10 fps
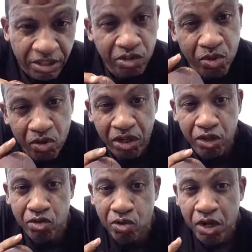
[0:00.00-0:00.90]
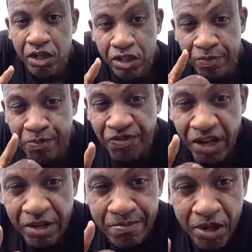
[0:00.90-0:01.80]
So we're gonna give you the
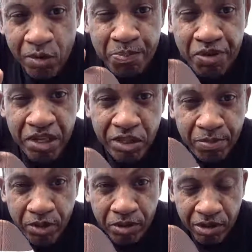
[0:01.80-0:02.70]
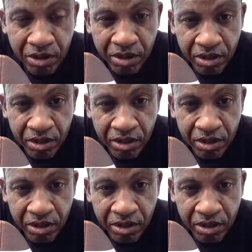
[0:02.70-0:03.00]
fundamental principles